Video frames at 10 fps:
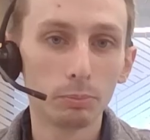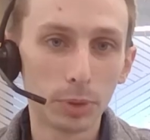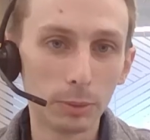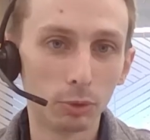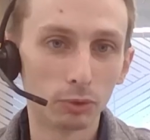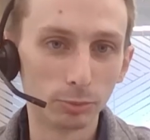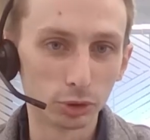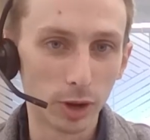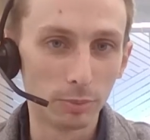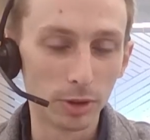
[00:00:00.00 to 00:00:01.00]
people from
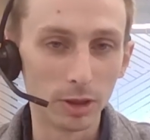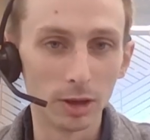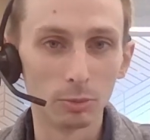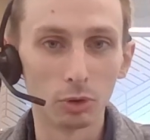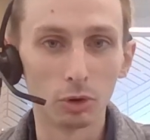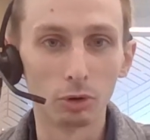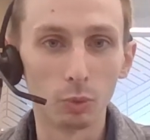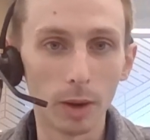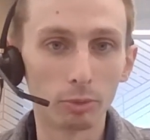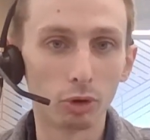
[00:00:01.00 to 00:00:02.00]
scraping them or
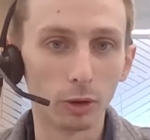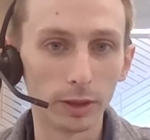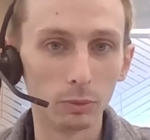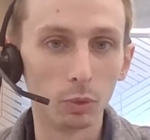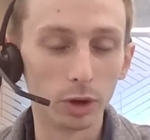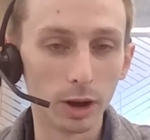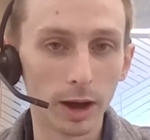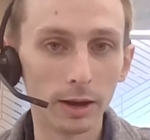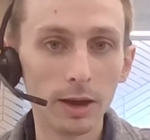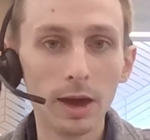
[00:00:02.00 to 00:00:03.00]
web crawling and
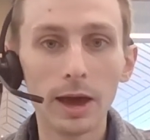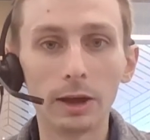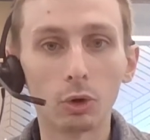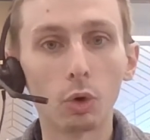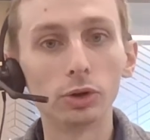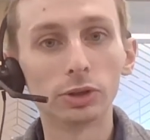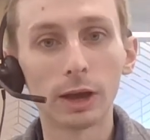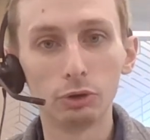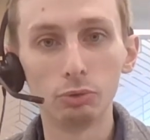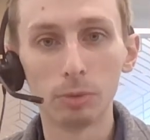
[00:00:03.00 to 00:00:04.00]
whatnot. And of course,
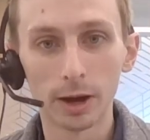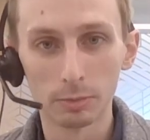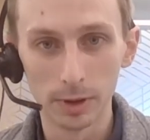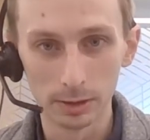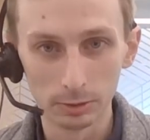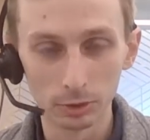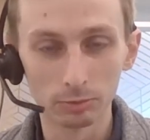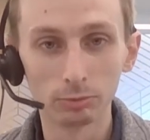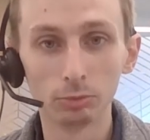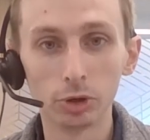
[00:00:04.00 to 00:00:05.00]
I do recommend
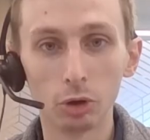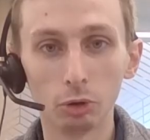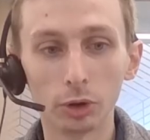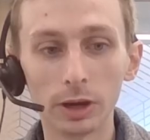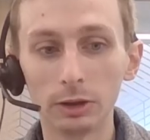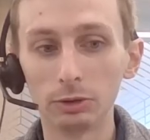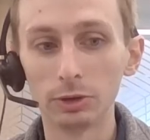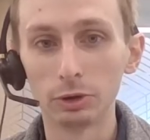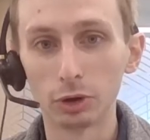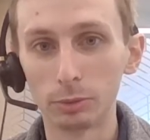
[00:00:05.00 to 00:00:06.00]
looking into
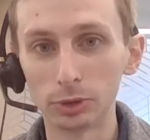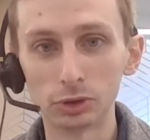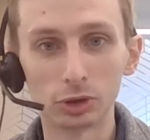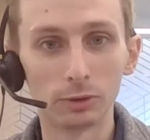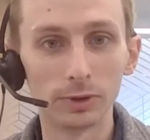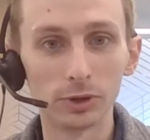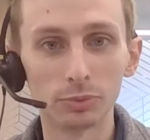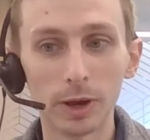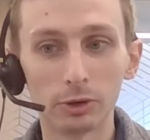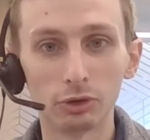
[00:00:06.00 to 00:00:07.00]
their terms of
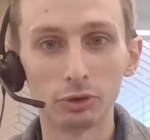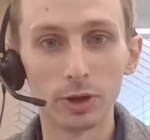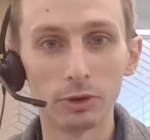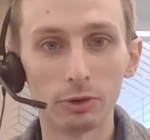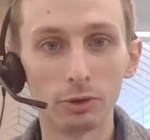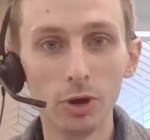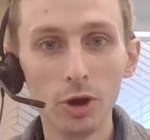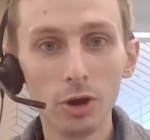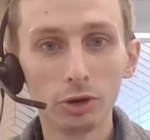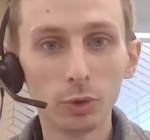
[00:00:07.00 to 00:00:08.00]
service. Make sure that you're
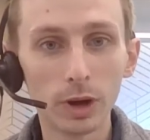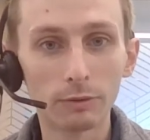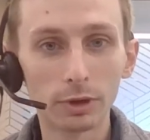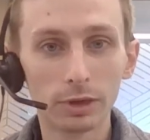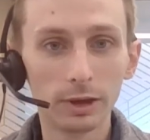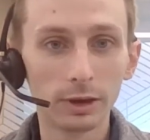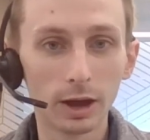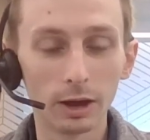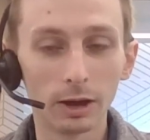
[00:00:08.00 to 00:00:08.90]
doing everything